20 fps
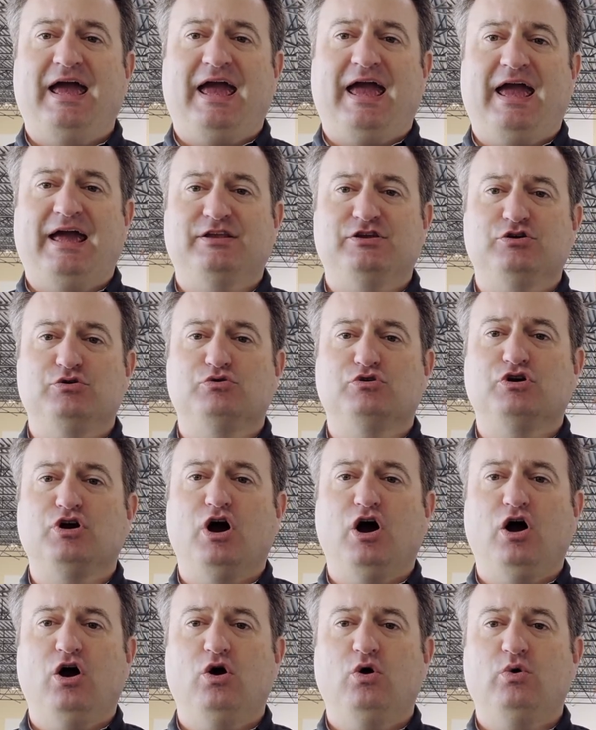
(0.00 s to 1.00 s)
And you
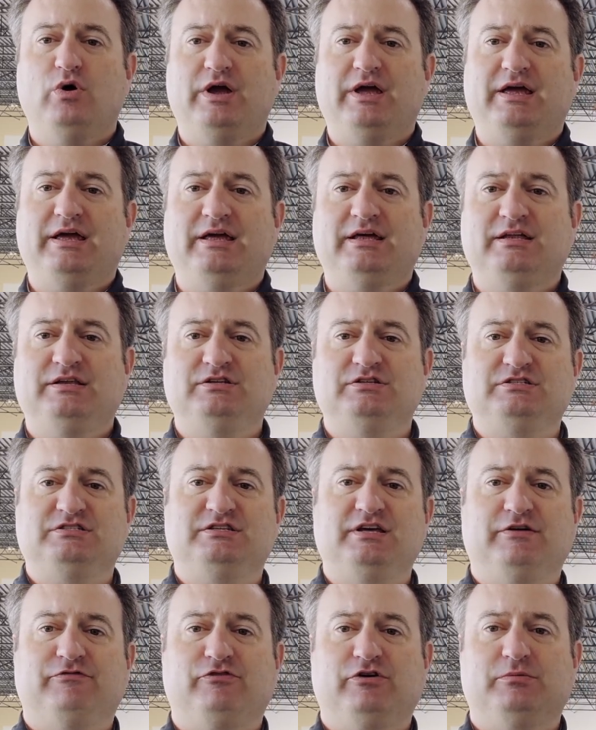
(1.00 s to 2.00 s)
go in
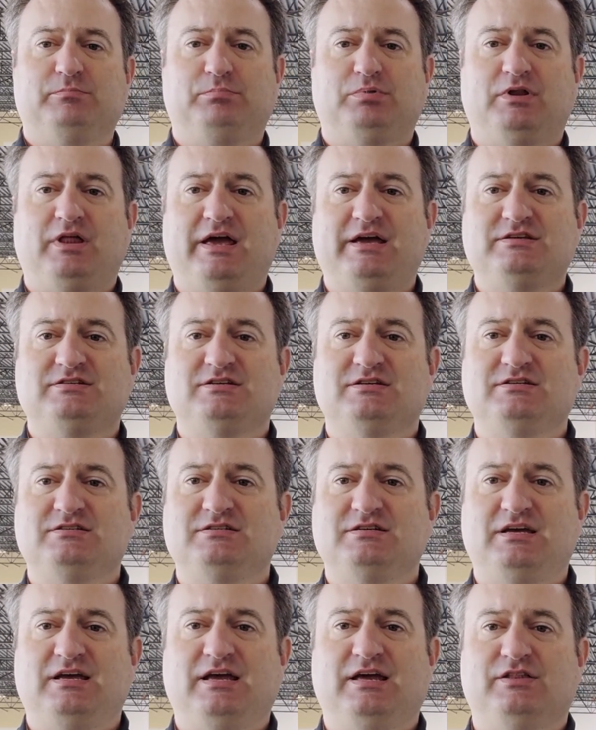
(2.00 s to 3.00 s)
different
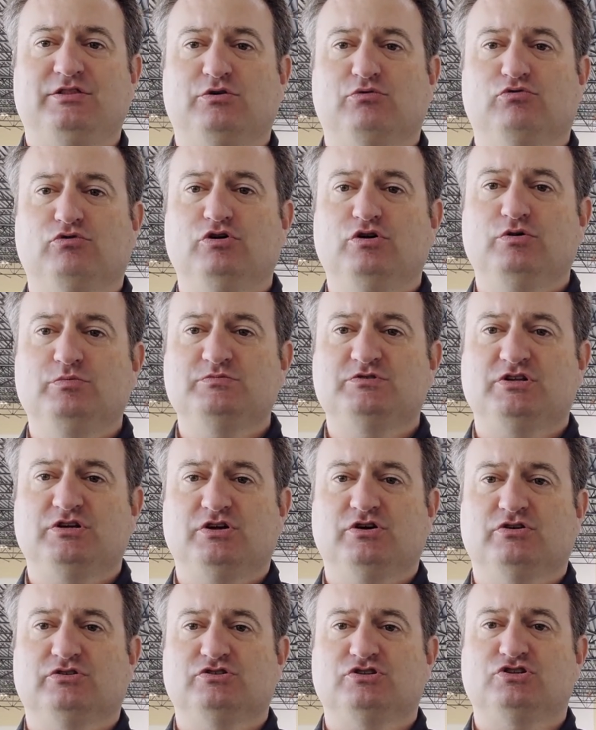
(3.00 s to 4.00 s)
places in the rooms that
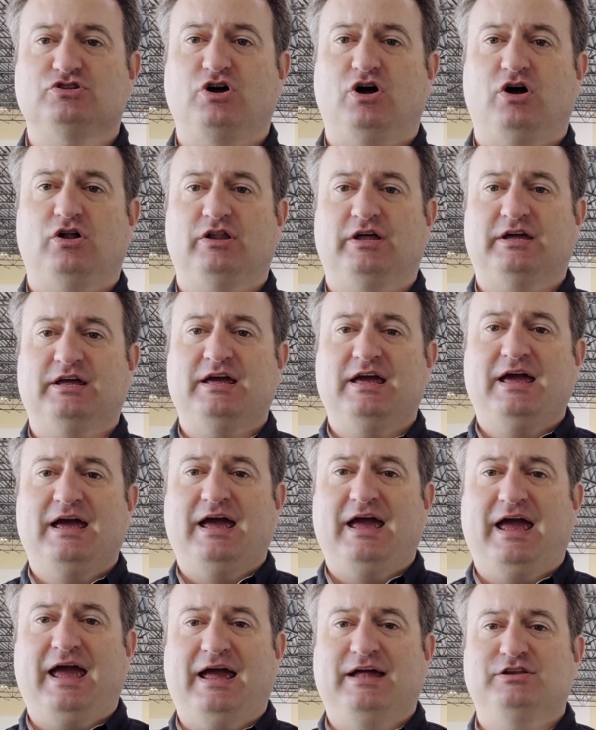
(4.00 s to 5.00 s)
you're installing,
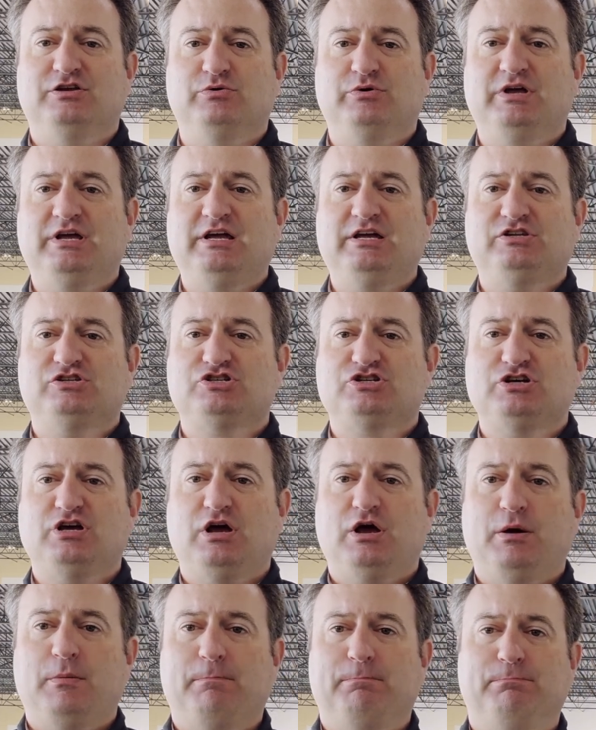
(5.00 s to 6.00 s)
and you each
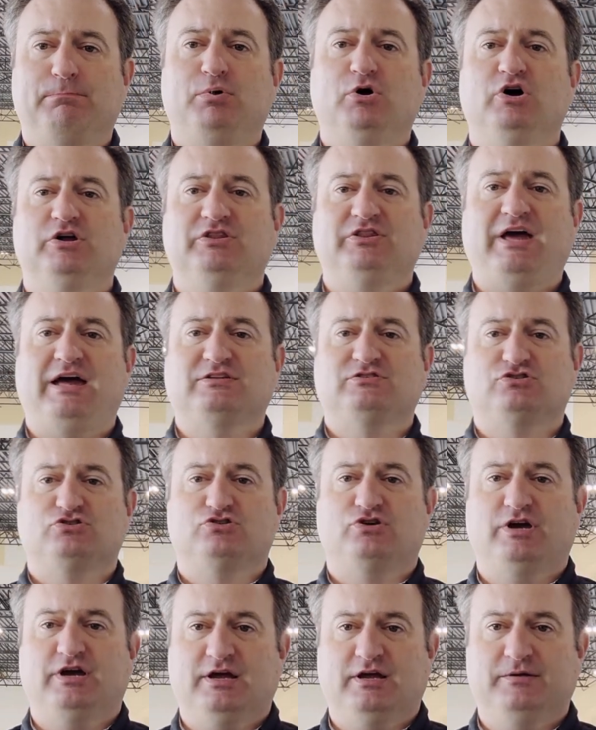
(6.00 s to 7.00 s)
put that
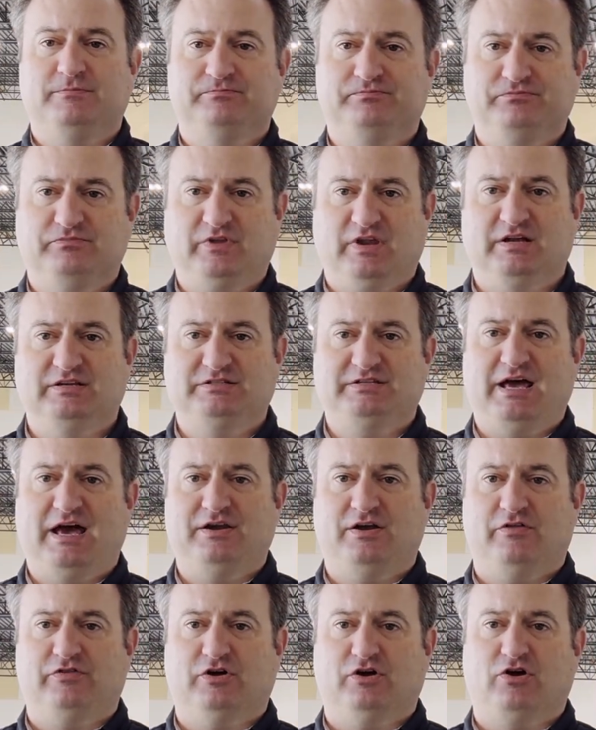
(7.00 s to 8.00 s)
string
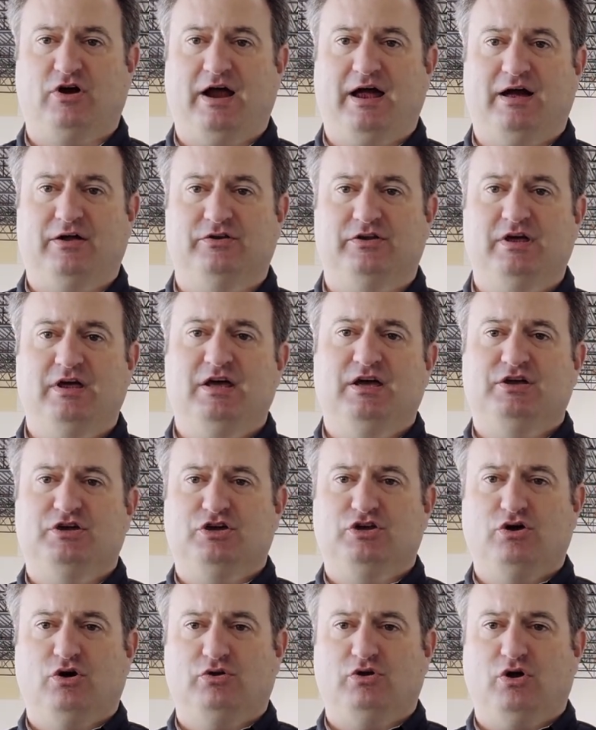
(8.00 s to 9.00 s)
down on the ground.
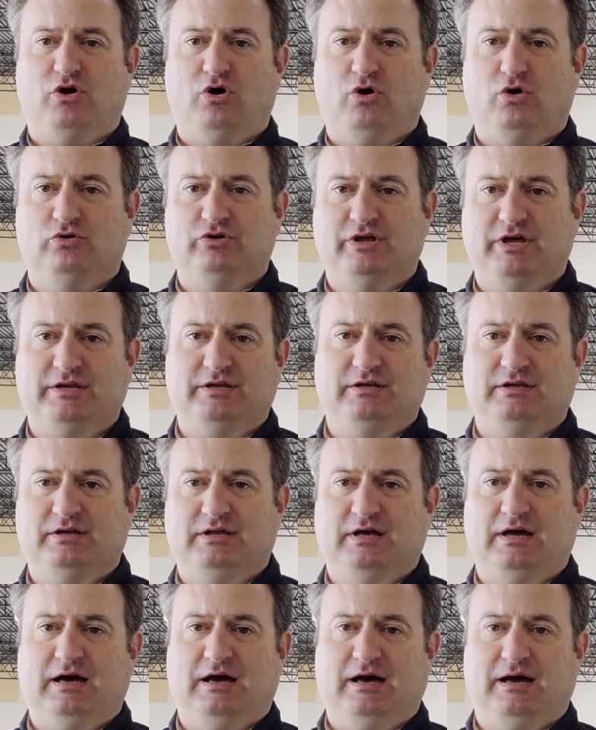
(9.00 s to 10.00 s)
You don't hold it
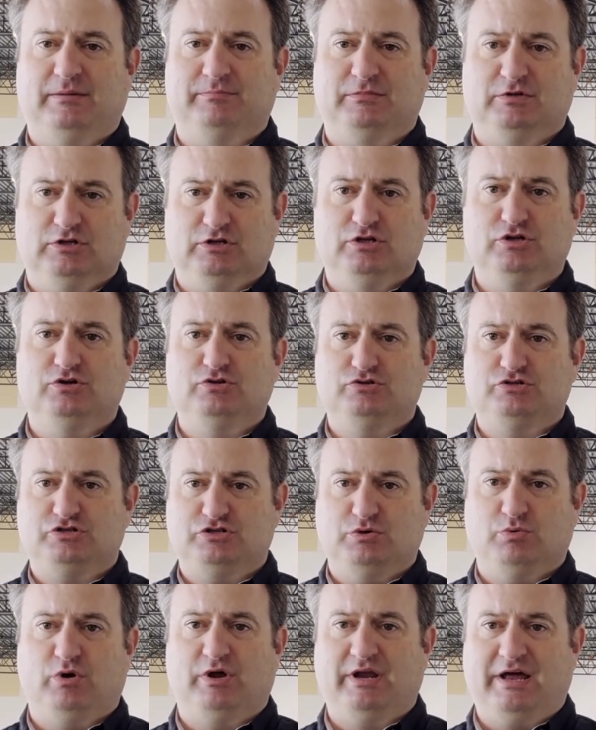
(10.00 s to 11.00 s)
loose.
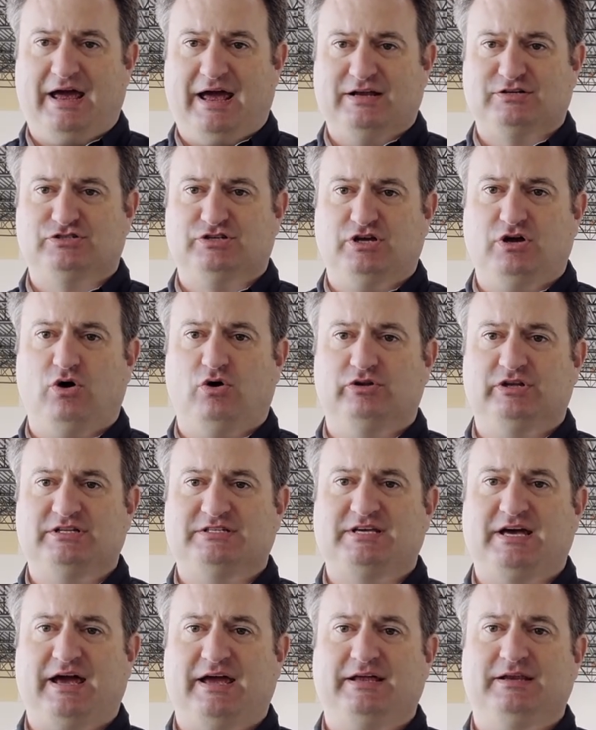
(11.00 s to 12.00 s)
You want to actually hold it
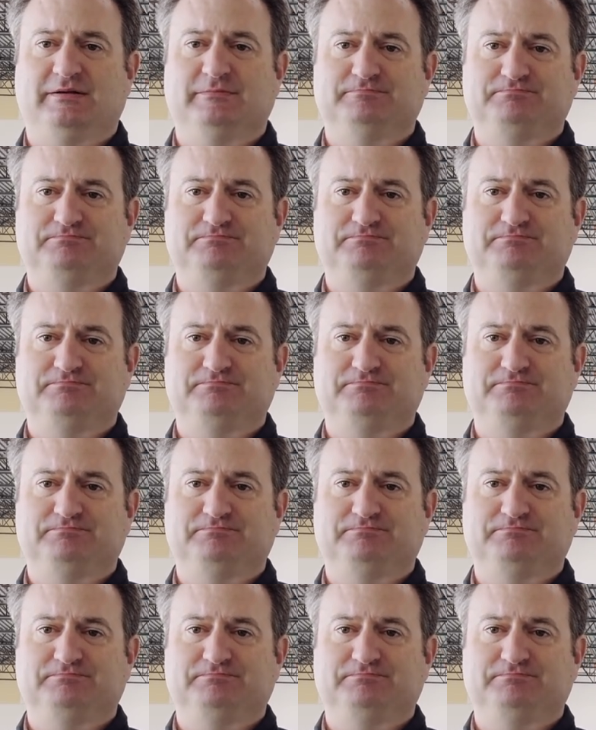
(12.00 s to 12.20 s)
tight.